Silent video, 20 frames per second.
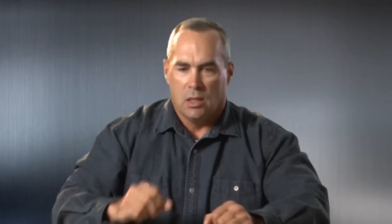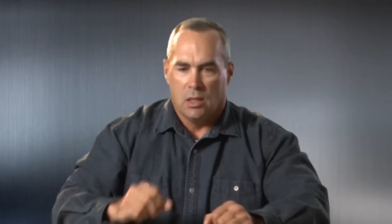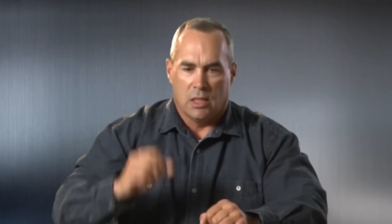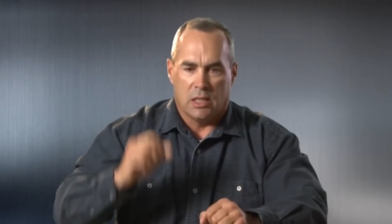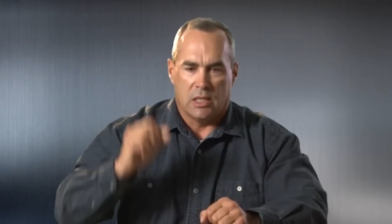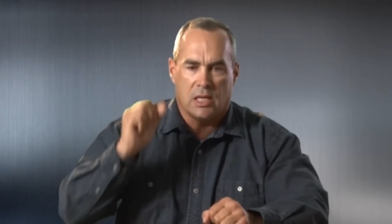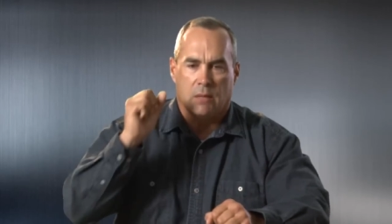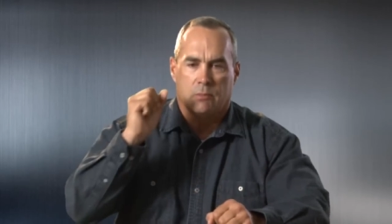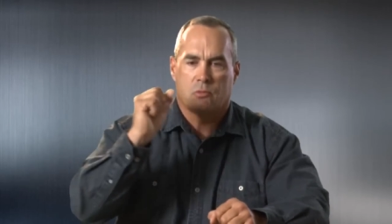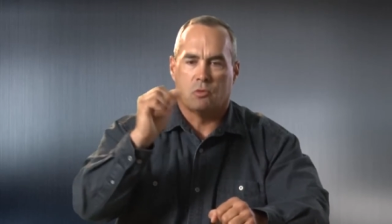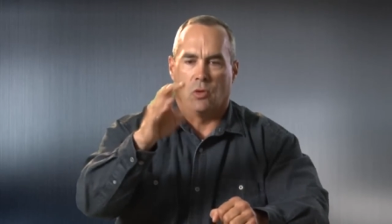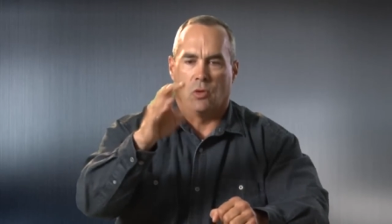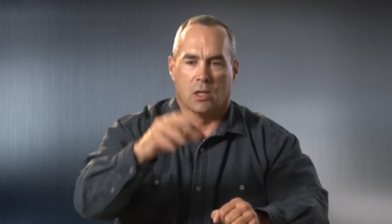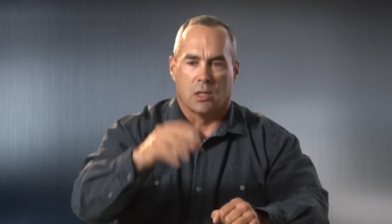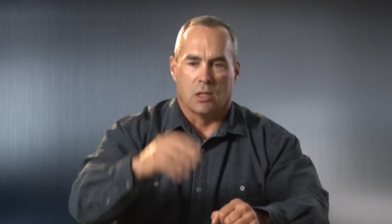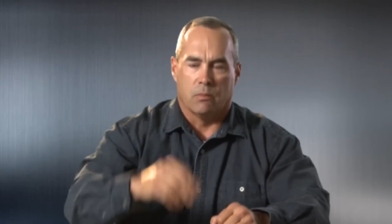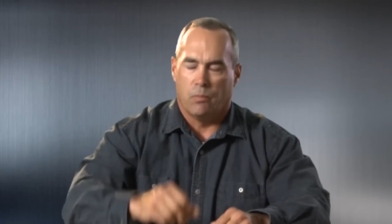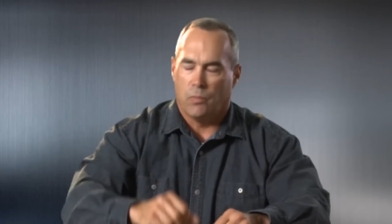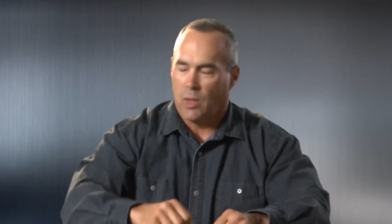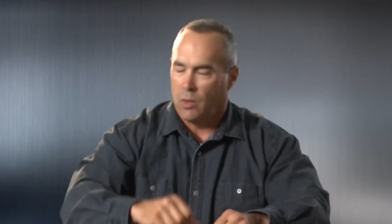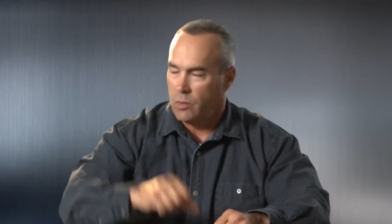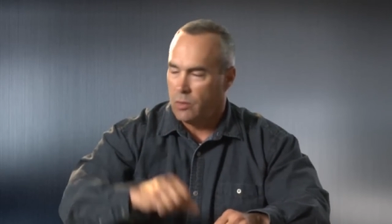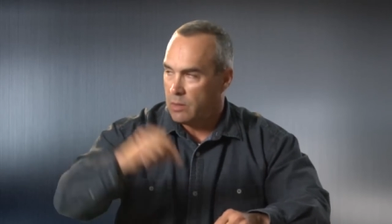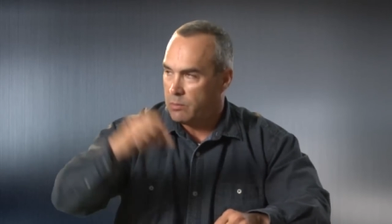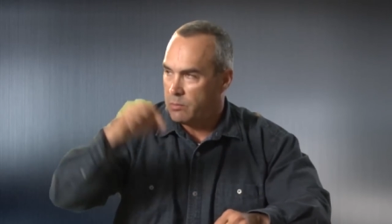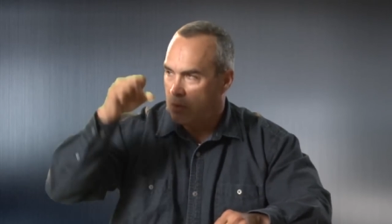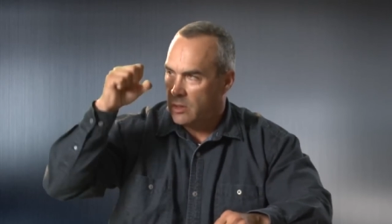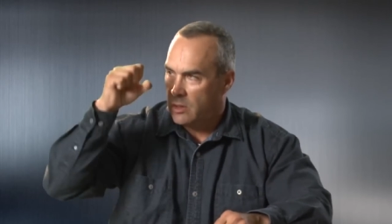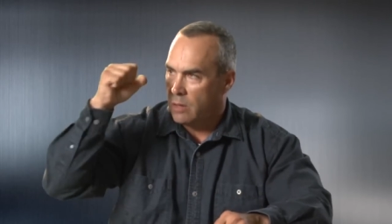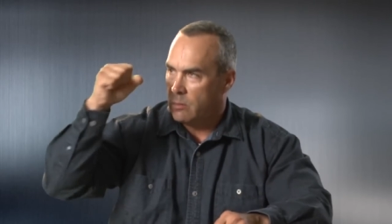They kept trucking. I went
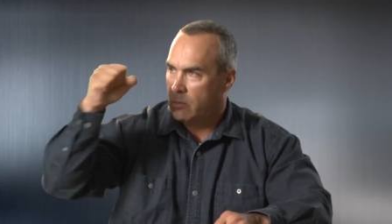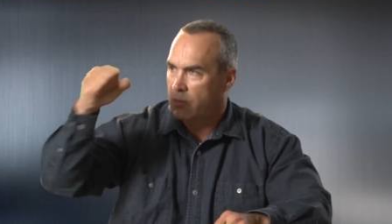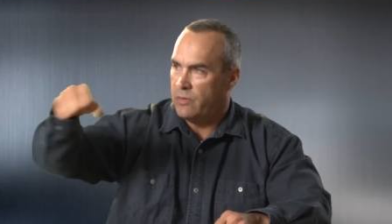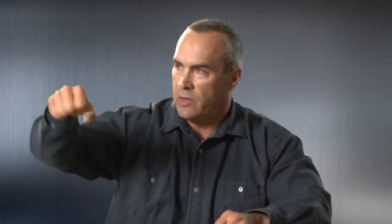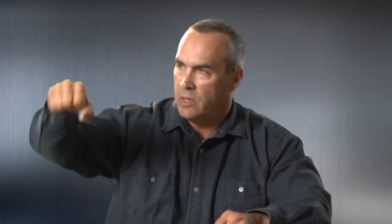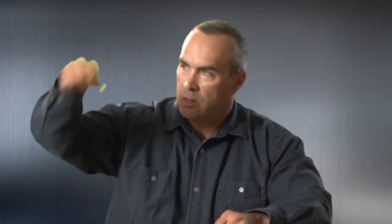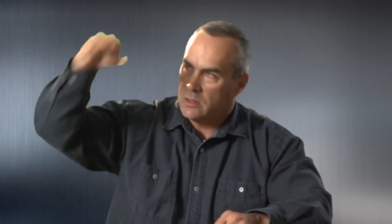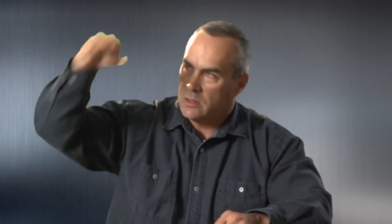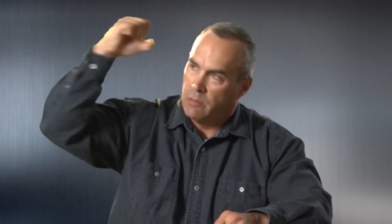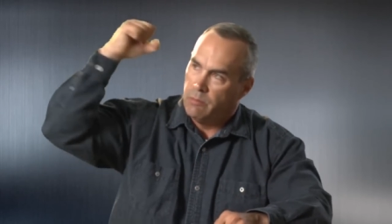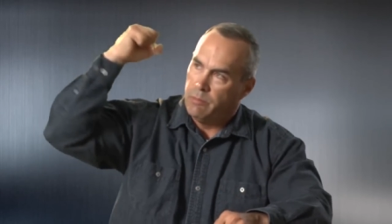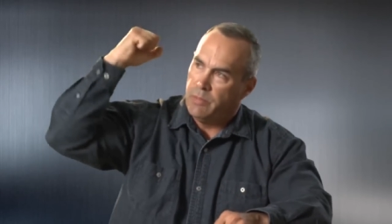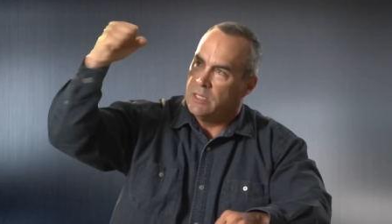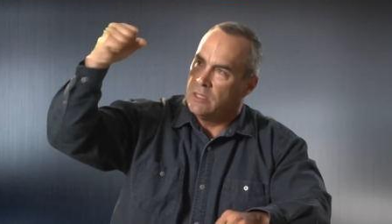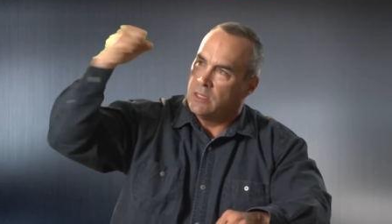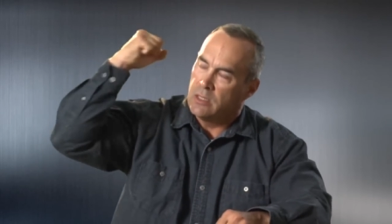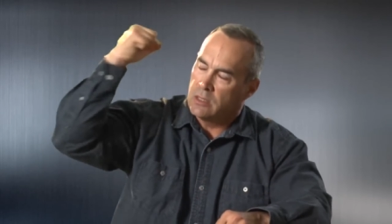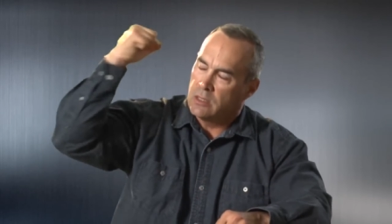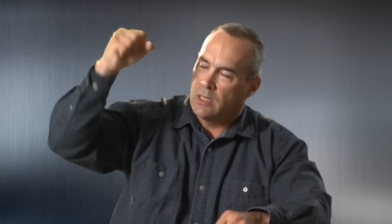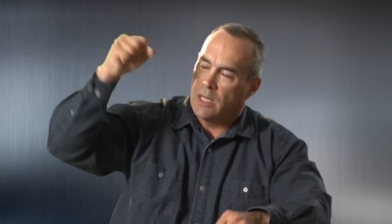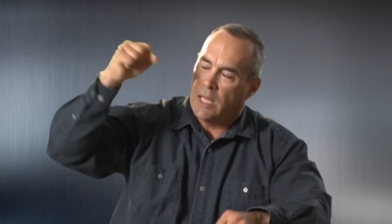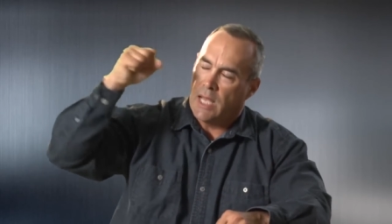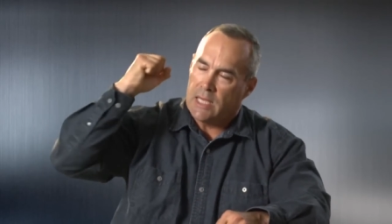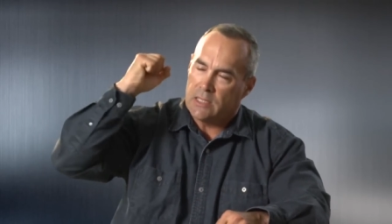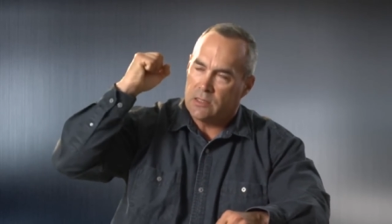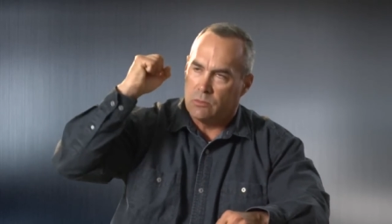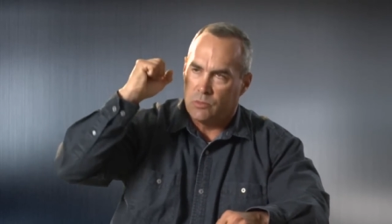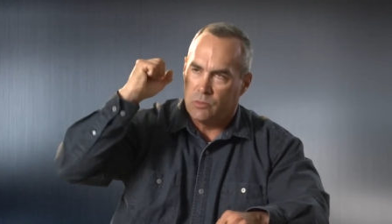up to the armored vehicle and beat on the glass.